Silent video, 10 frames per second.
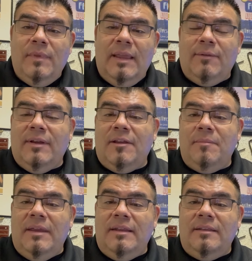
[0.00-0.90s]
I
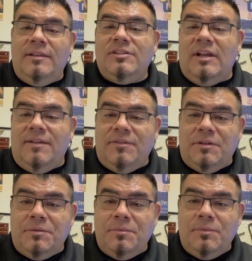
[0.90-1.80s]
recommend the
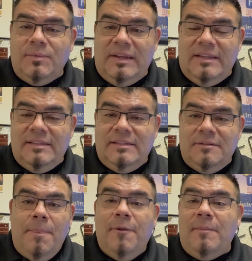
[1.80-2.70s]
Java
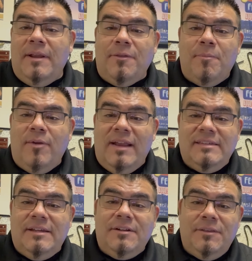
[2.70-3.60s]
reeds. There are many other
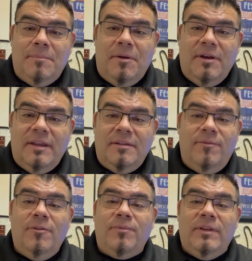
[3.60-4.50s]
brands out on the market.
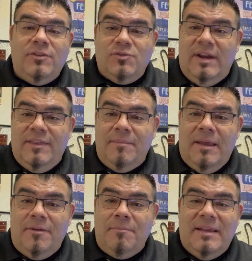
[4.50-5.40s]
Feel free to try them
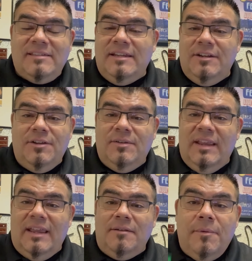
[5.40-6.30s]
out, and best thing to do,
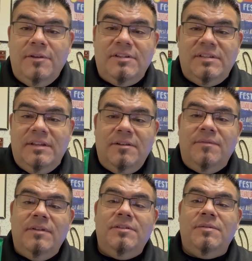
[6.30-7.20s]
again, purchase
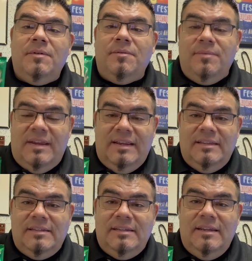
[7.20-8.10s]
individual
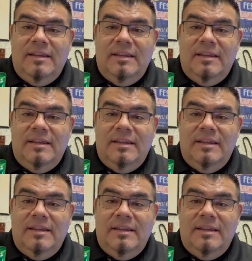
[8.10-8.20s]
reeds.